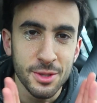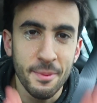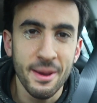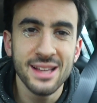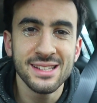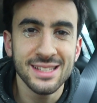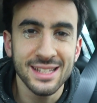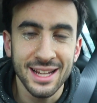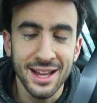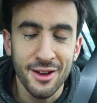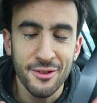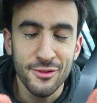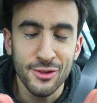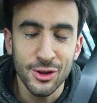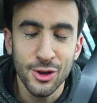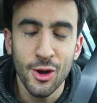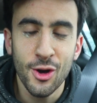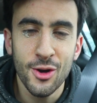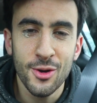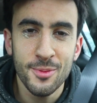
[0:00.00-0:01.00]
So basically I
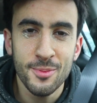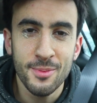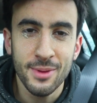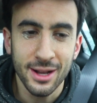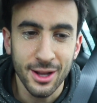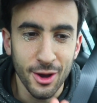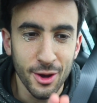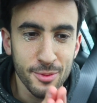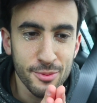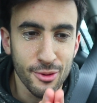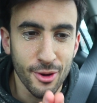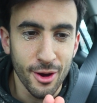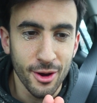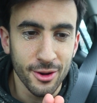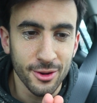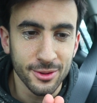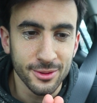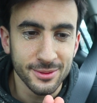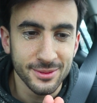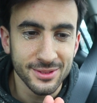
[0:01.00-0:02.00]
forgot my
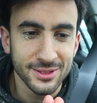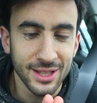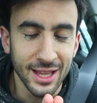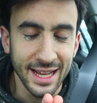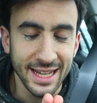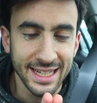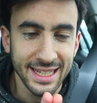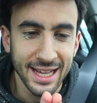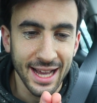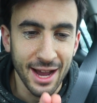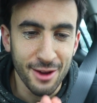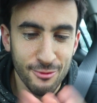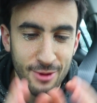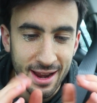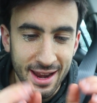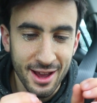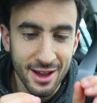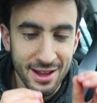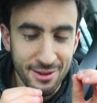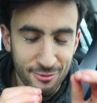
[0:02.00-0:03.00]
GoPro, like it
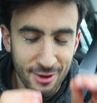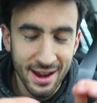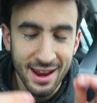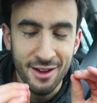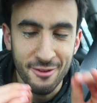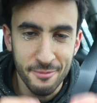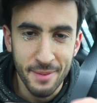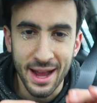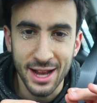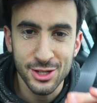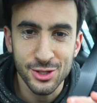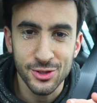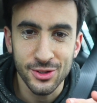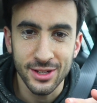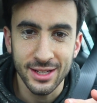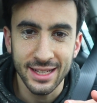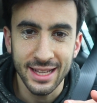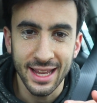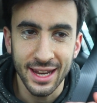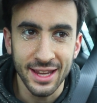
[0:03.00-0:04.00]
ran out of
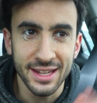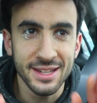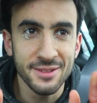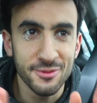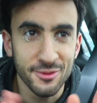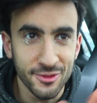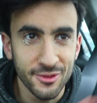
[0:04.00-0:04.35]
battery and I didn't